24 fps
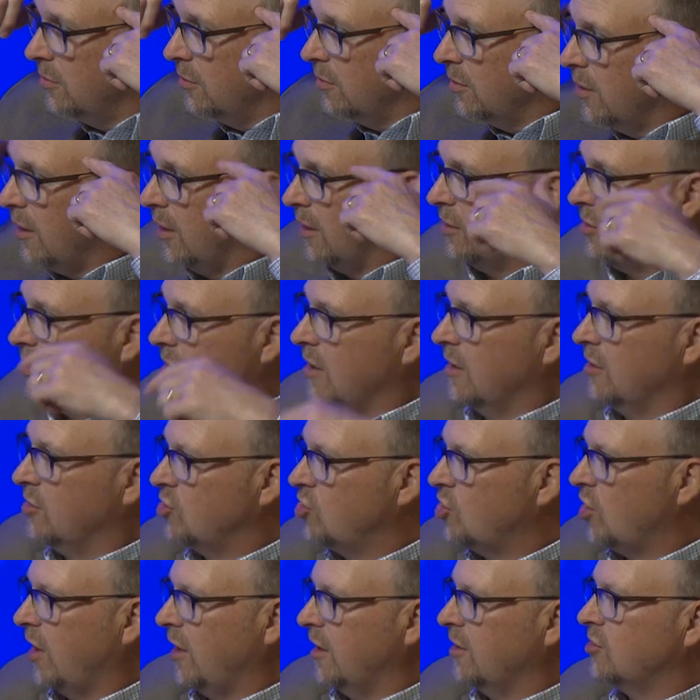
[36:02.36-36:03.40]
in
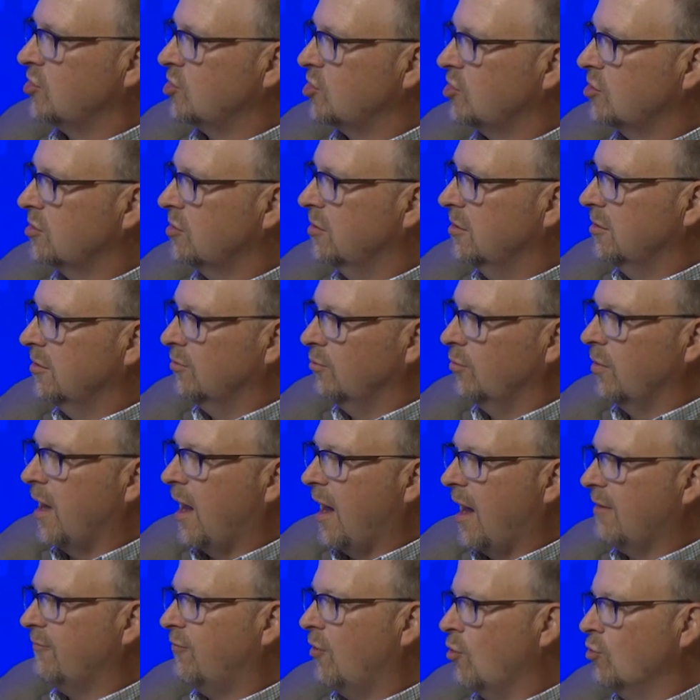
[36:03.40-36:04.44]
change? We
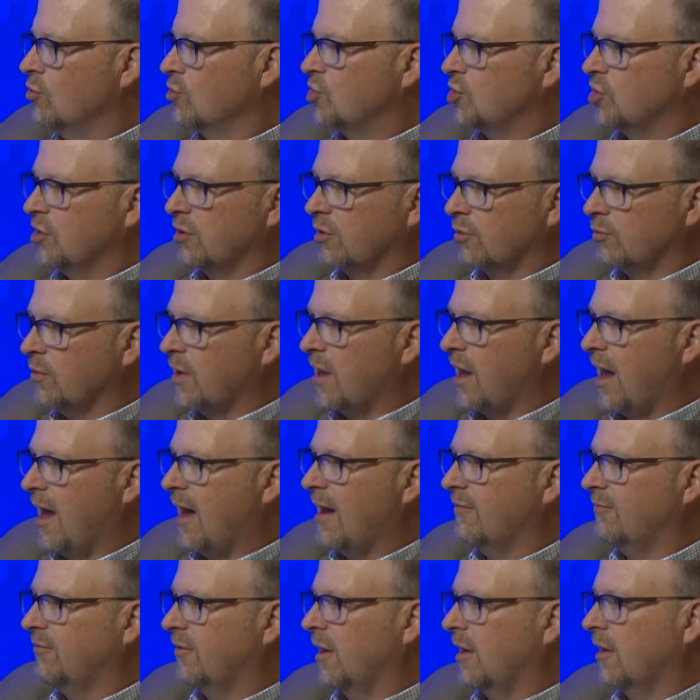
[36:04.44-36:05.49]
have Hoshin, or we
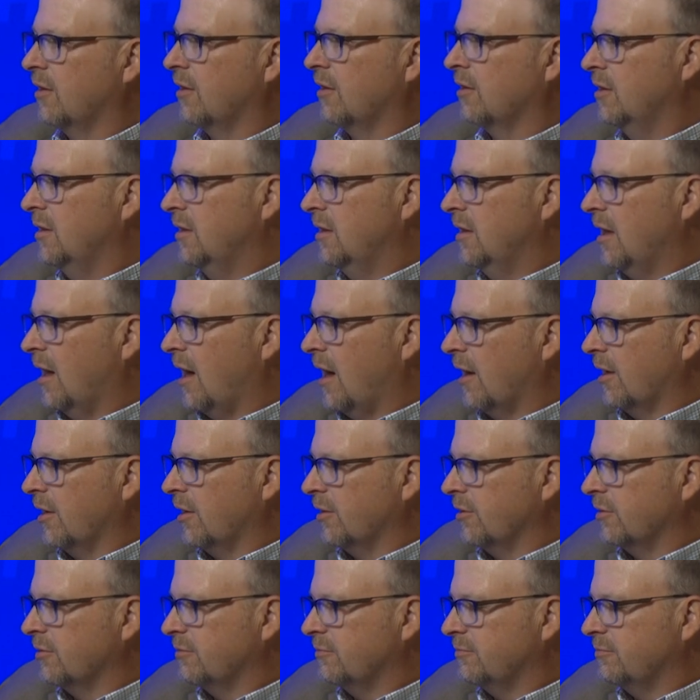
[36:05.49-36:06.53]
have
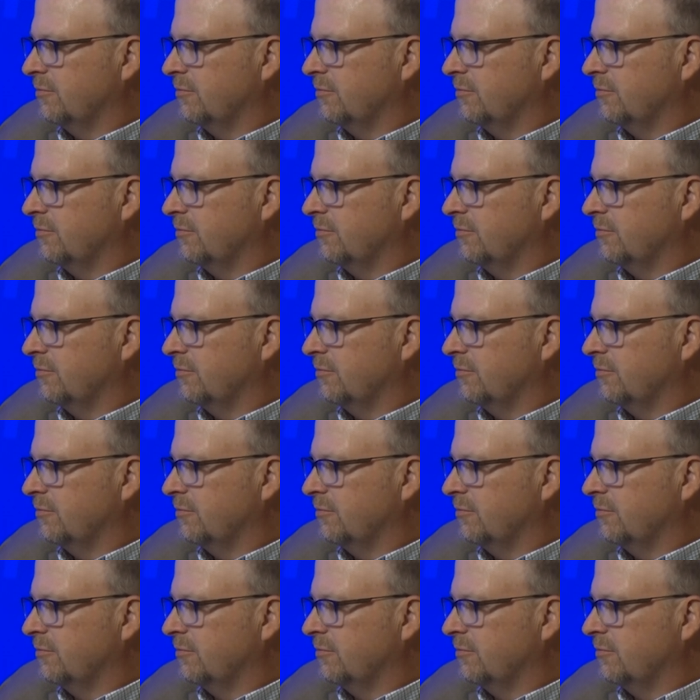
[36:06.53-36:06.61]
our